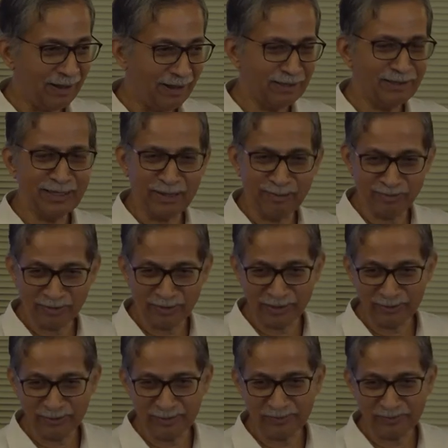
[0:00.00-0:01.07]

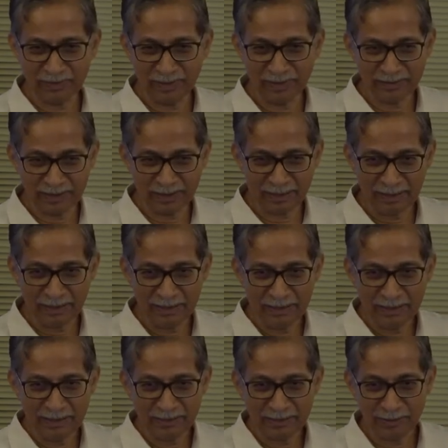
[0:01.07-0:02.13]
uncomfortable. Is it clear?
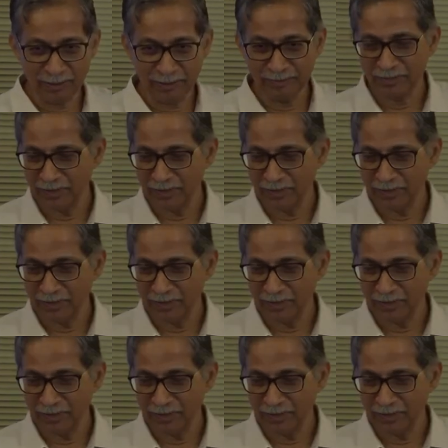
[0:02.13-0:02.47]
So